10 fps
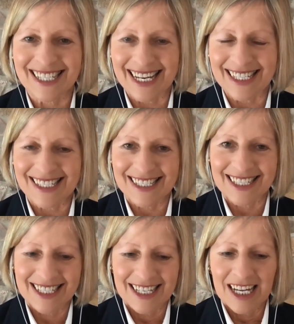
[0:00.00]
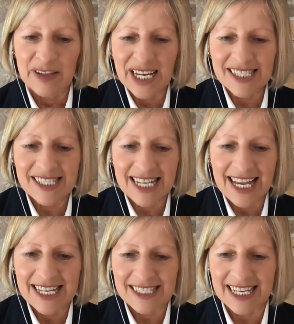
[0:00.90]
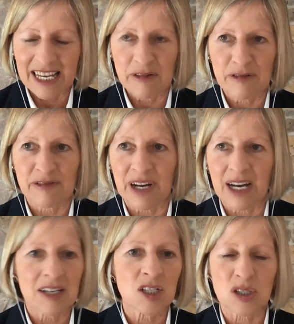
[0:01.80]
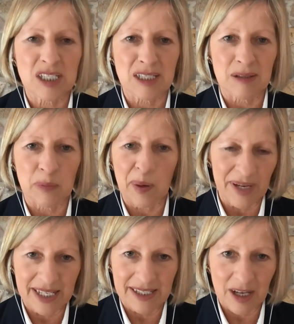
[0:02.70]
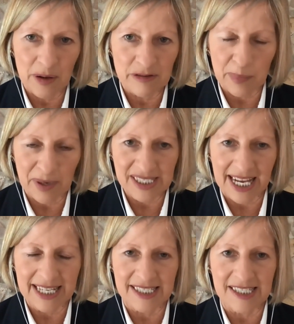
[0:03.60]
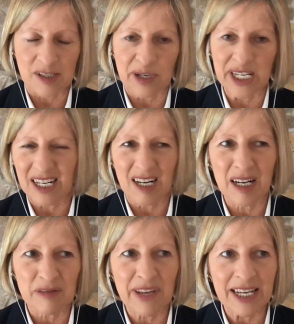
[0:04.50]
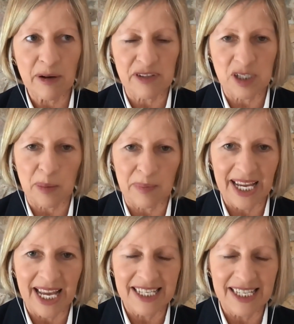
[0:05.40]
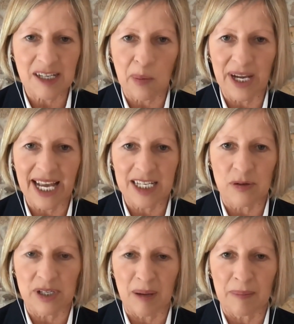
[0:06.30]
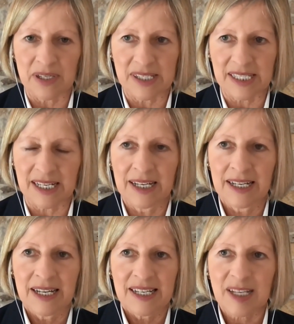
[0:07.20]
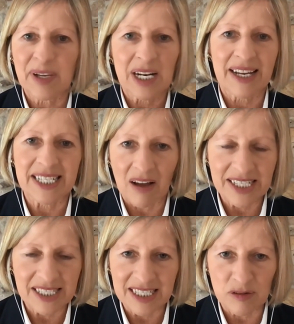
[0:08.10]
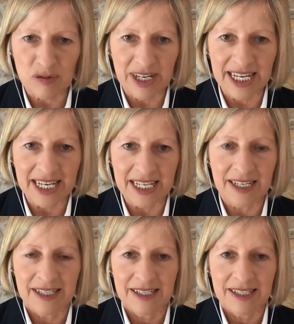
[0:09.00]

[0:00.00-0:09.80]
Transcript: did, they said if one hundred women go for breast cancer screening, and I think off the top of my head, these are quite accurate numbers, something like ninety-three,